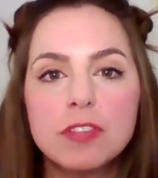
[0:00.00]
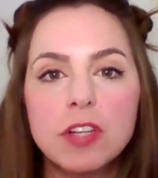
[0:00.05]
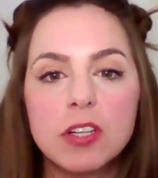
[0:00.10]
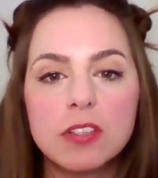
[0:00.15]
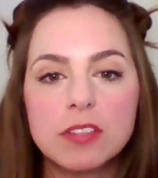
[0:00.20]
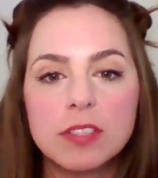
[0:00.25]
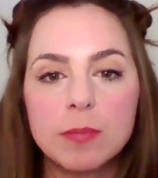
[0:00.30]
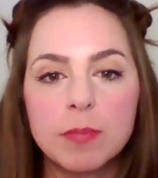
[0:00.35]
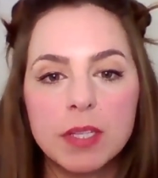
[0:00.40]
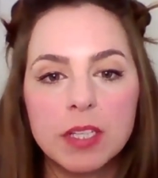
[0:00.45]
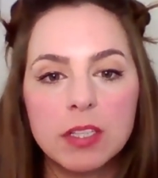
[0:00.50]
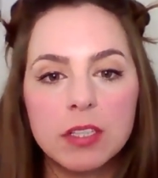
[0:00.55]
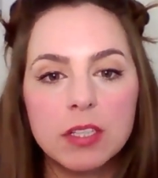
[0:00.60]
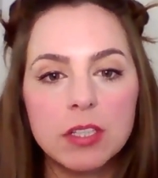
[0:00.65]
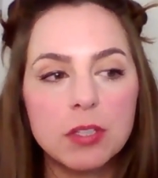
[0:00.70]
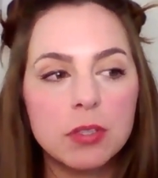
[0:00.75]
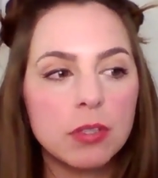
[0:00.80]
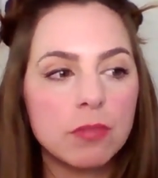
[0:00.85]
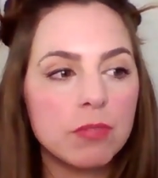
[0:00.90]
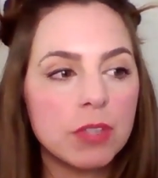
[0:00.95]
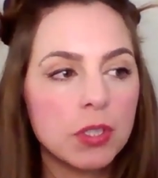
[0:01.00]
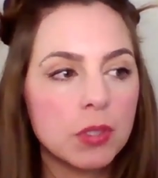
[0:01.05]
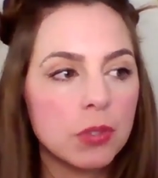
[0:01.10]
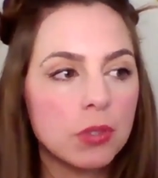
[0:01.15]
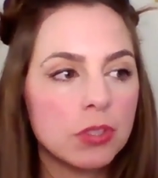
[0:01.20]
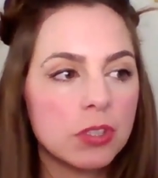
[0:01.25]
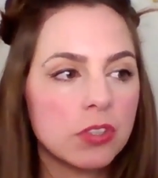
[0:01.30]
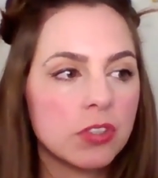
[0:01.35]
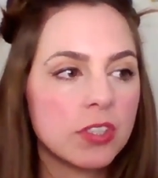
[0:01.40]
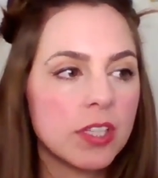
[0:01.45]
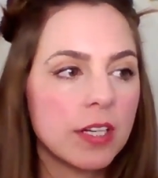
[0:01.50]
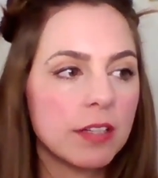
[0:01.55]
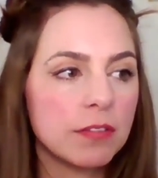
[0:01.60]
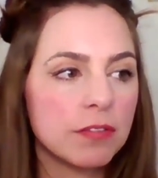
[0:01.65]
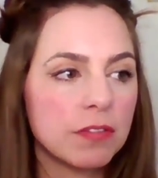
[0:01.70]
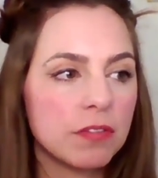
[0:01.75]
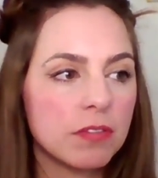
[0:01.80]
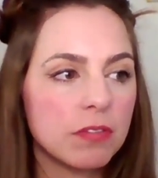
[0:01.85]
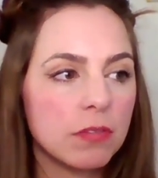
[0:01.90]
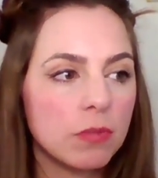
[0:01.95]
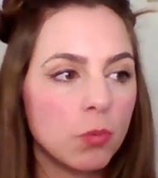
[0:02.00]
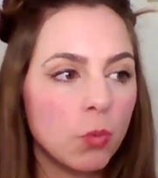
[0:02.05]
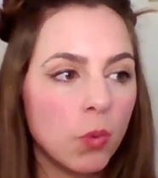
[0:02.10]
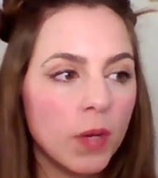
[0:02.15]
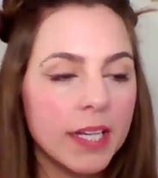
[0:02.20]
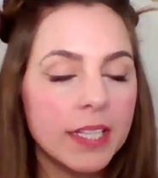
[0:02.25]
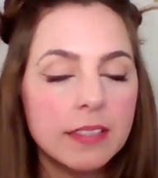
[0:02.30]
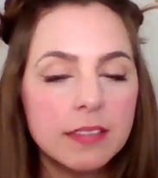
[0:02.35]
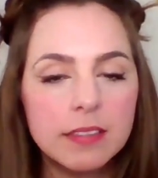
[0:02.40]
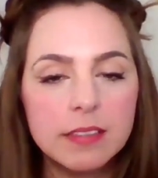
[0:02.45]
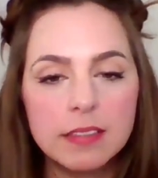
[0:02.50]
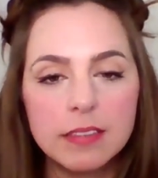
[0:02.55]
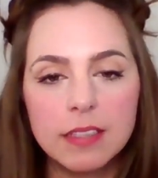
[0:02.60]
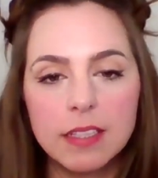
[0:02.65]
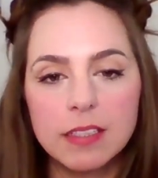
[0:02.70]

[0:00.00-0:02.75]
got something that you can record yourself with,